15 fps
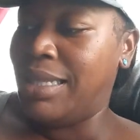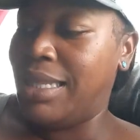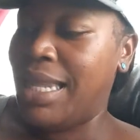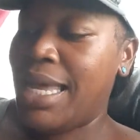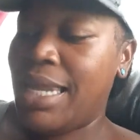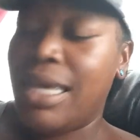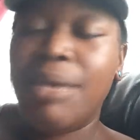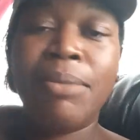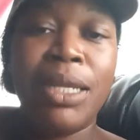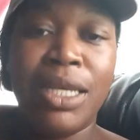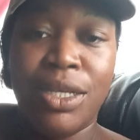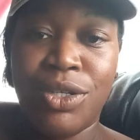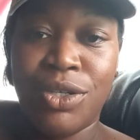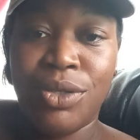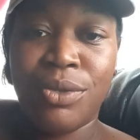Let him
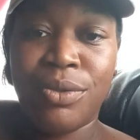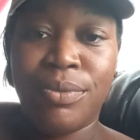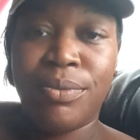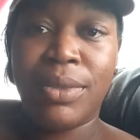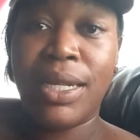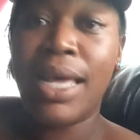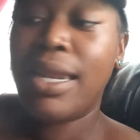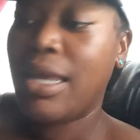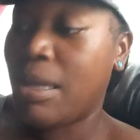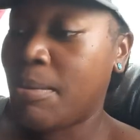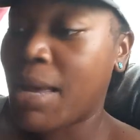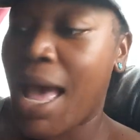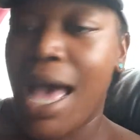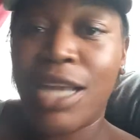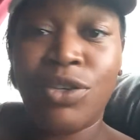lead you. Let
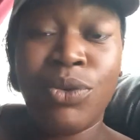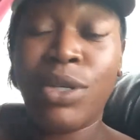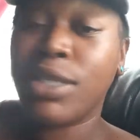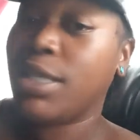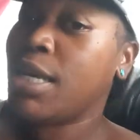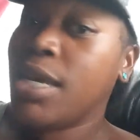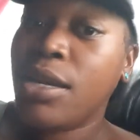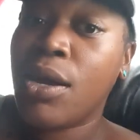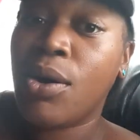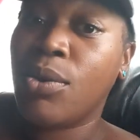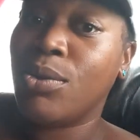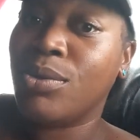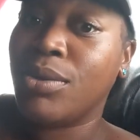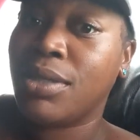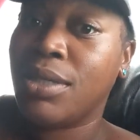him guide you, because he
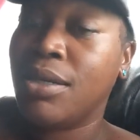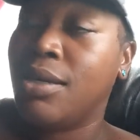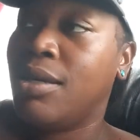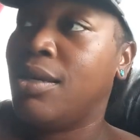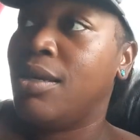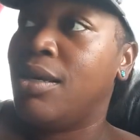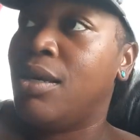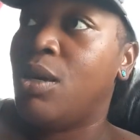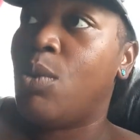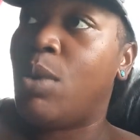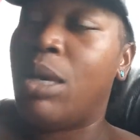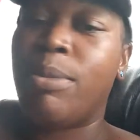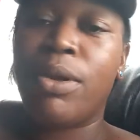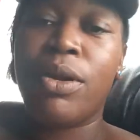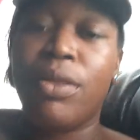knows
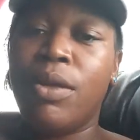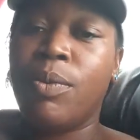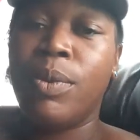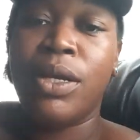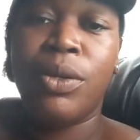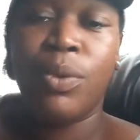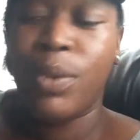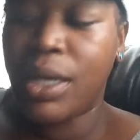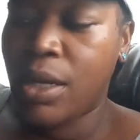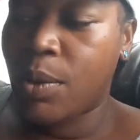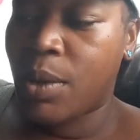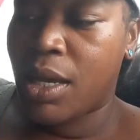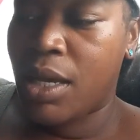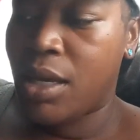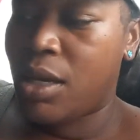way better than we do
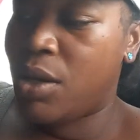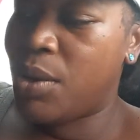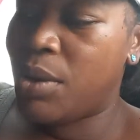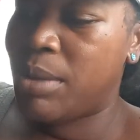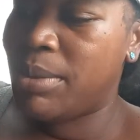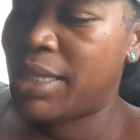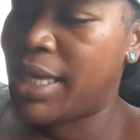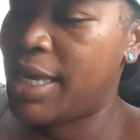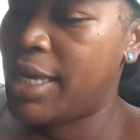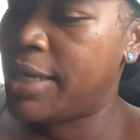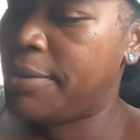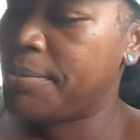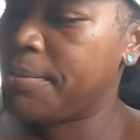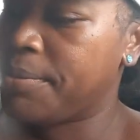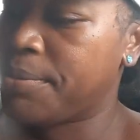anyway. You know what I'm
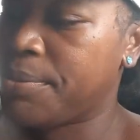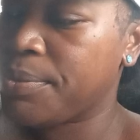saying?